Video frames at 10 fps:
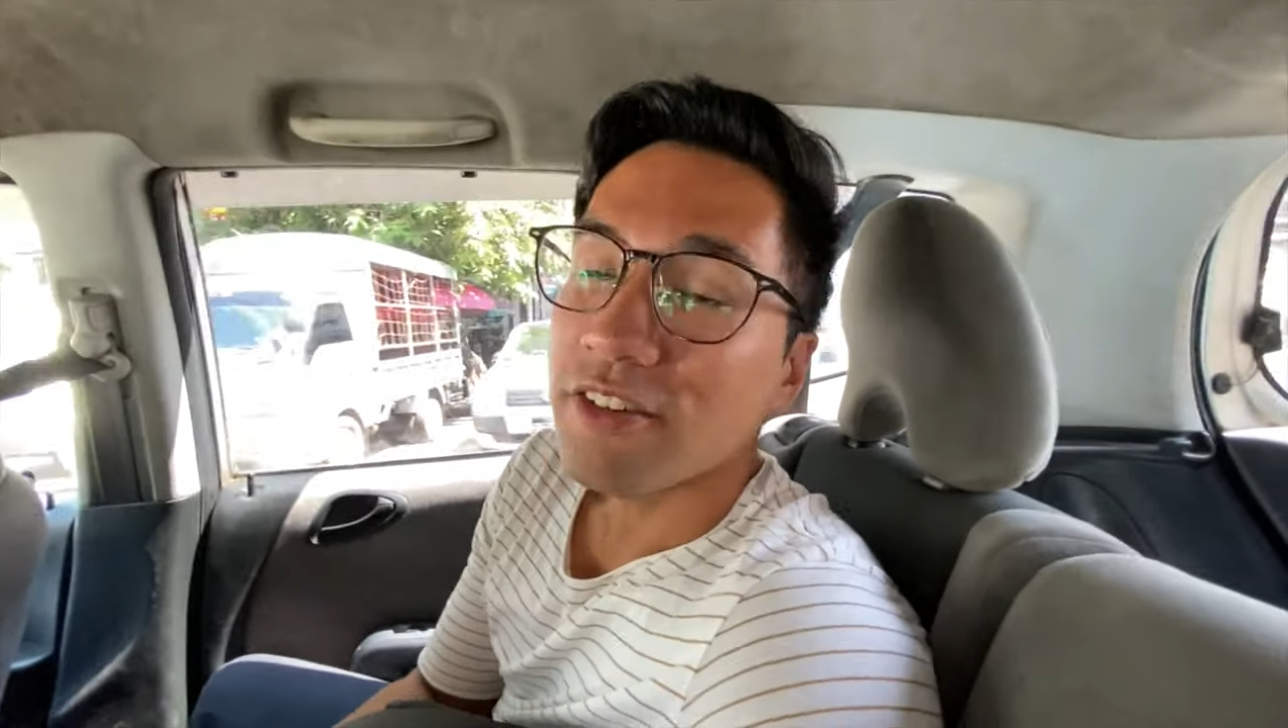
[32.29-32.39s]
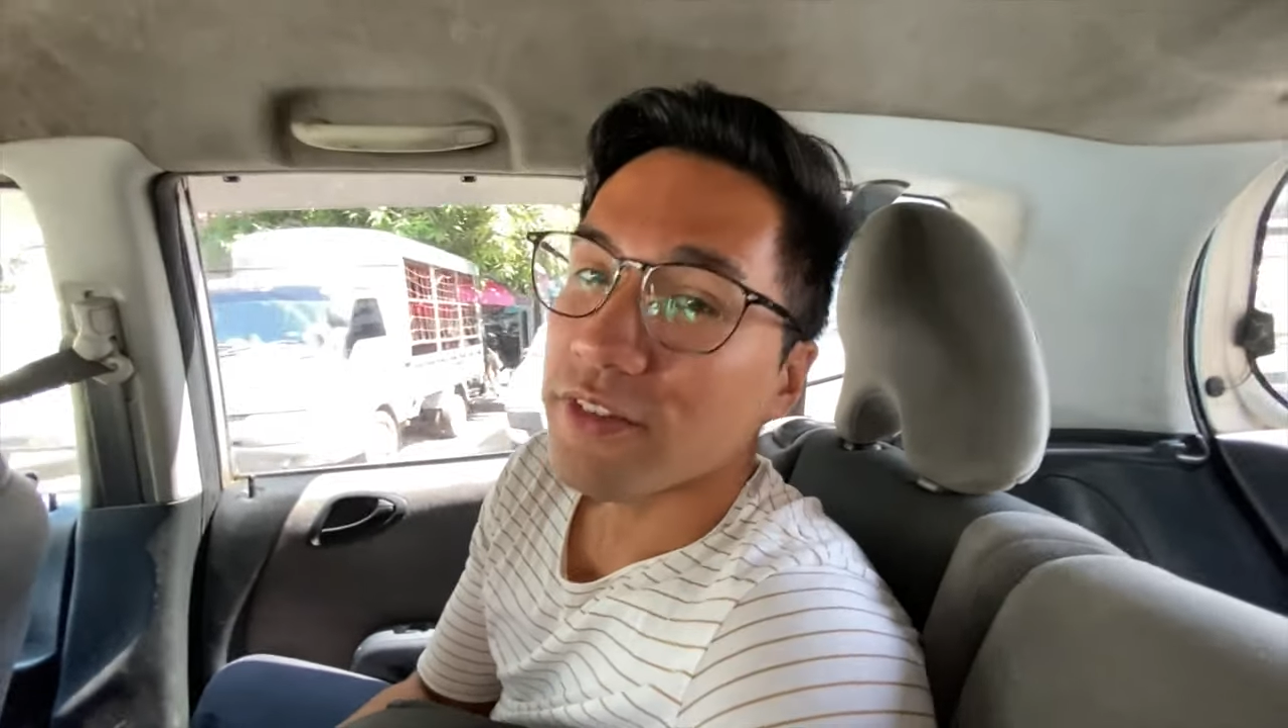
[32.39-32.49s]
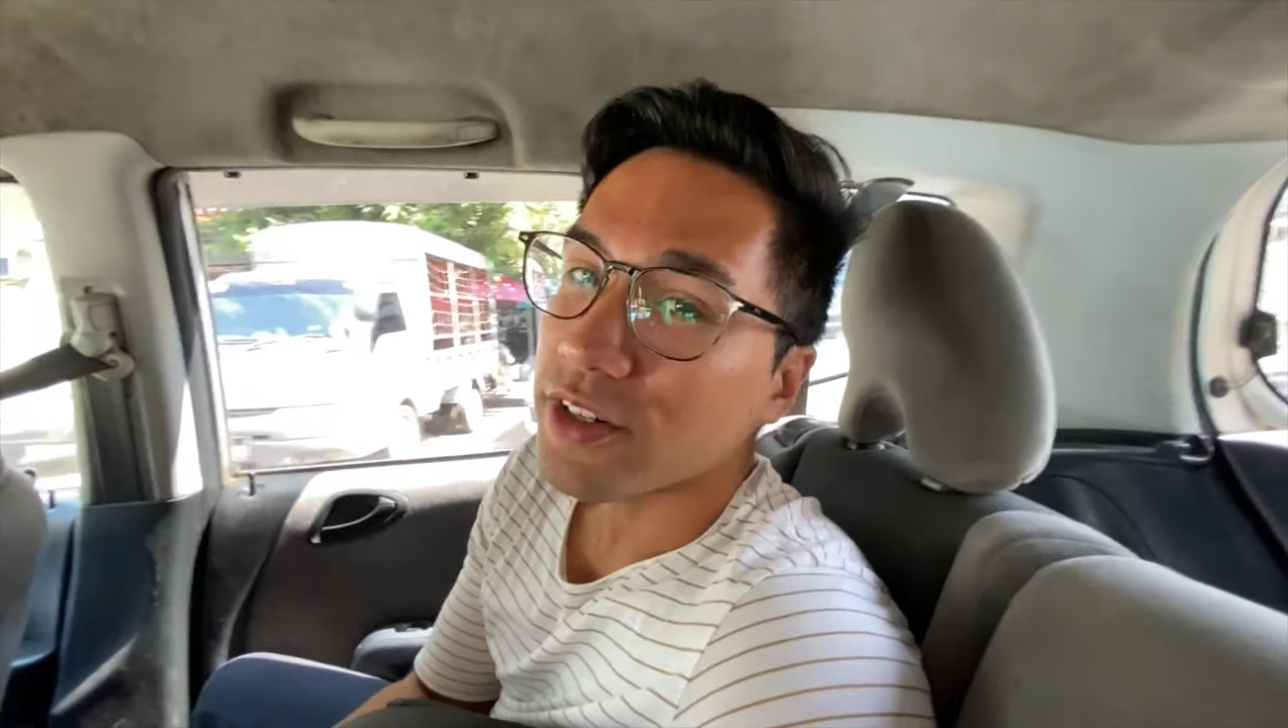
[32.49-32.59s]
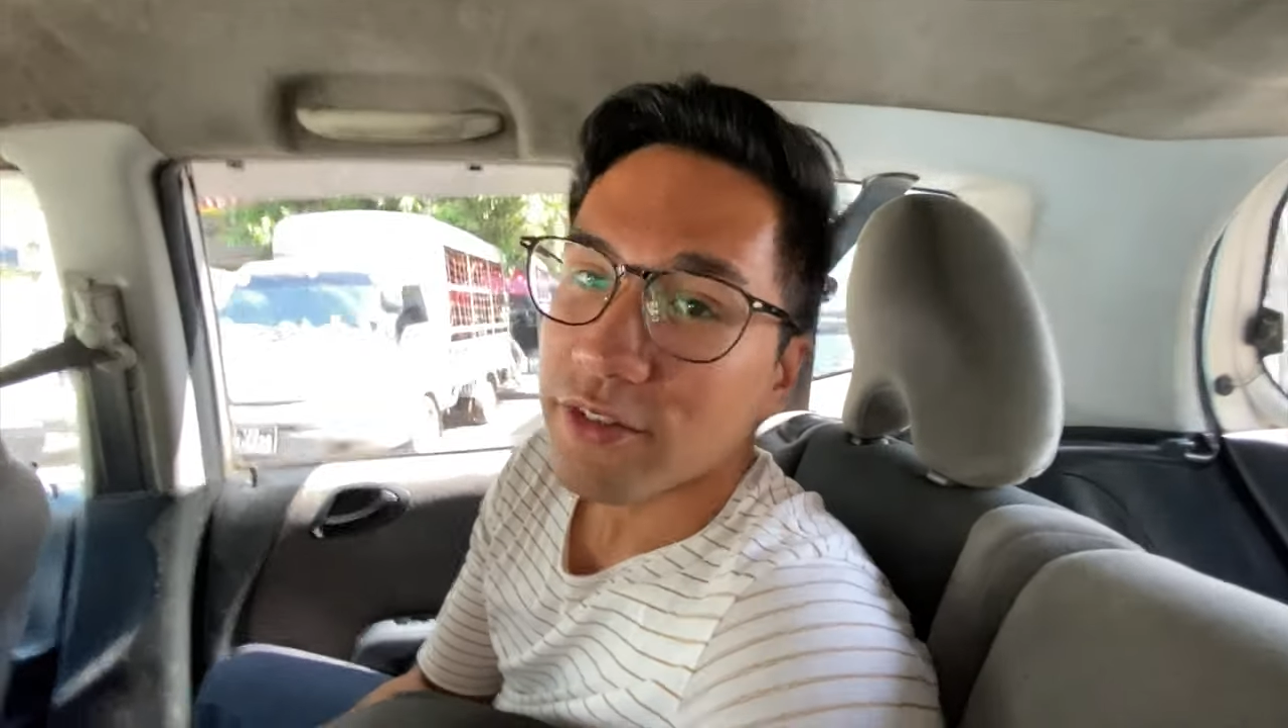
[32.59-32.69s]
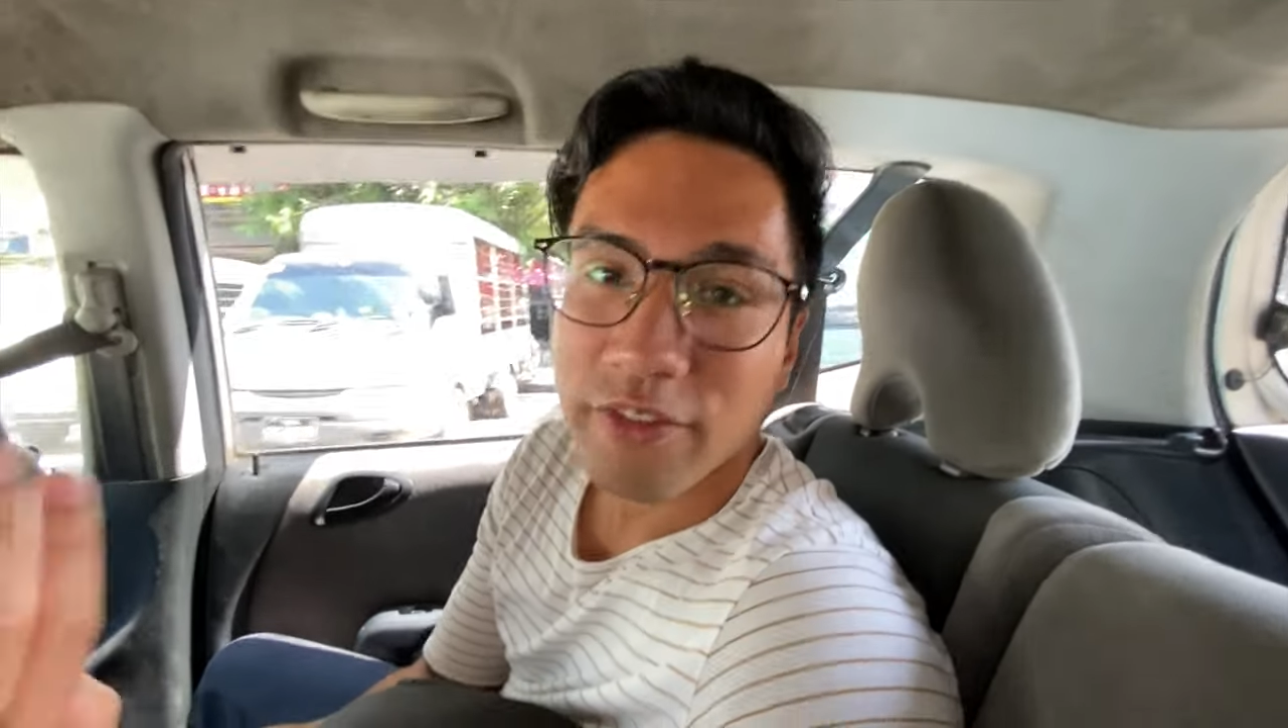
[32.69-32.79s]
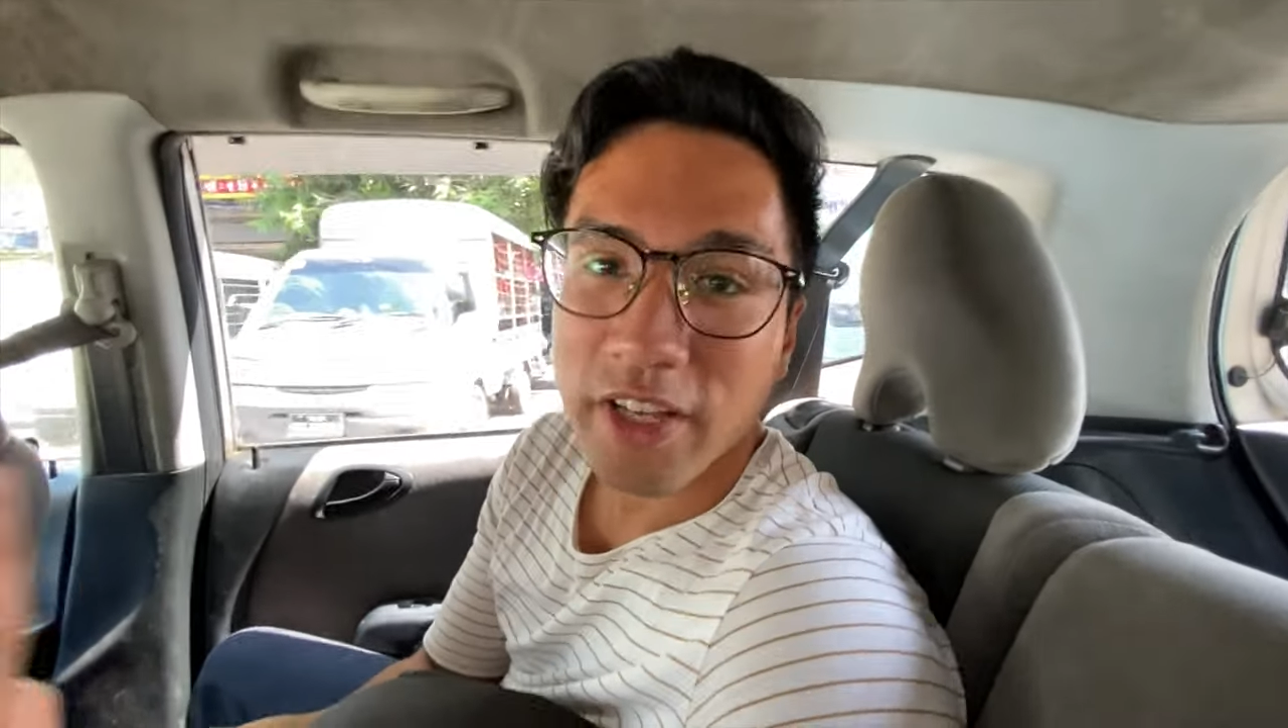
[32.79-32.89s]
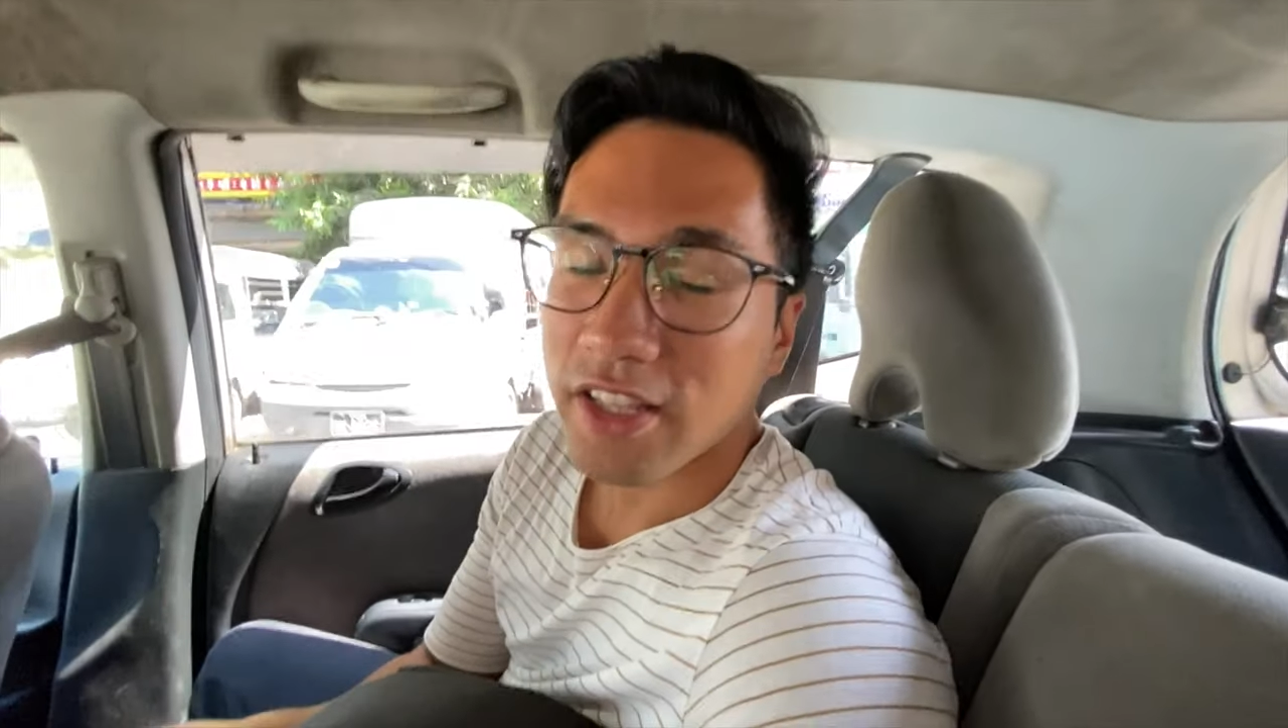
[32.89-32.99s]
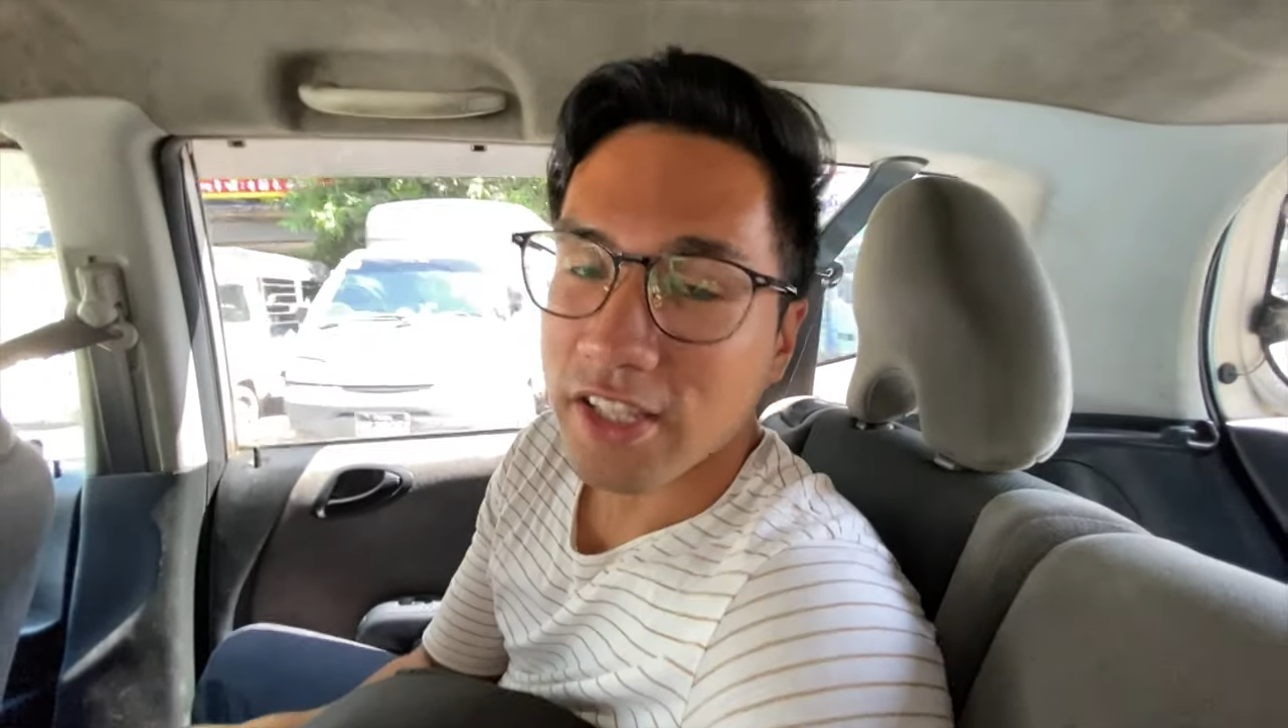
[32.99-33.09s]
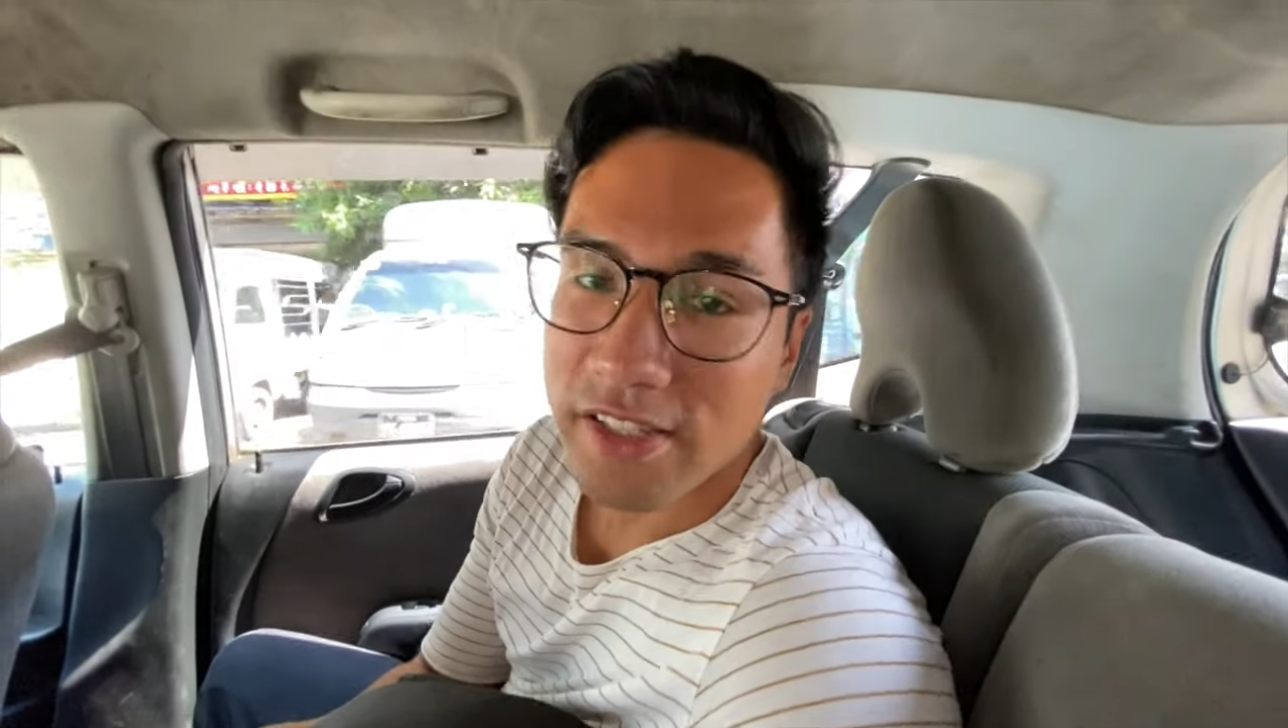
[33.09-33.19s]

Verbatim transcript: Very friendly